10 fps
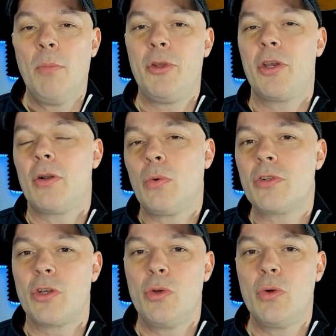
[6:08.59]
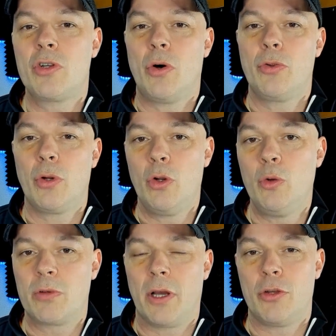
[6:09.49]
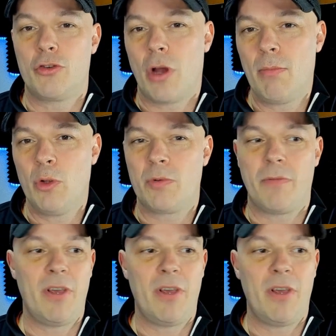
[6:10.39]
but you can also use it on your loops, like your drum loops.